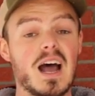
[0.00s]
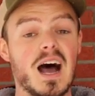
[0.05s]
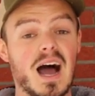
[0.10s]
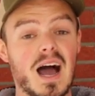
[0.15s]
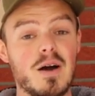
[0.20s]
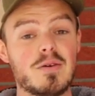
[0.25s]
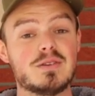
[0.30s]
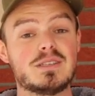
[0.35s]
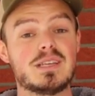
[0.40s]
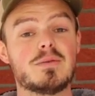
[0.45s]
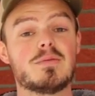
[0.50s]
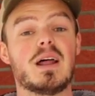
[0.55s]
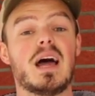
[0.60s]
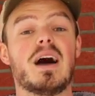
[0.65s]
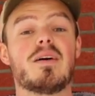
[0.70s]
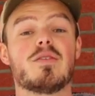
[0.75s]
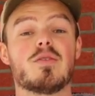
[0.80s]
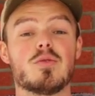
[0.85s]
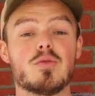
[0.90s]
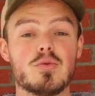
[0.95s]
I was able to
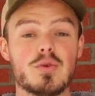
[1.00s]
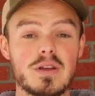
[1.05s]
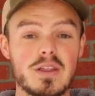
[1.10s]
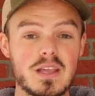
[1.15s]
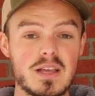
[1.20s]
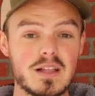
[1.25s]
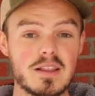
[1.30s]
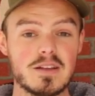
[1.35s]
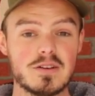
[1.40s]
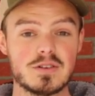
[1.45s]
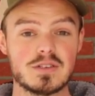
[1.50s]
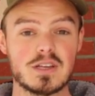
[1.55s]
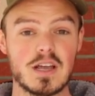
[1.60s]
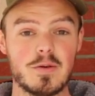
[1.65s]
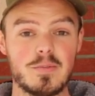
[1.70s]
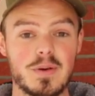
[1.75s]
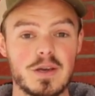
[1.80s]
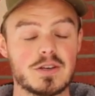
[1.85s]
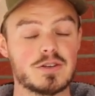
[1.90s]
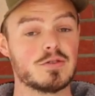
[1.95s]
have a really clear
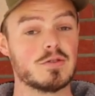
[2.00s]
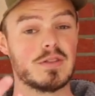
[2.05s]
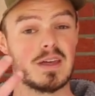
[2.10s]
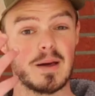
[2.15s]
sight picture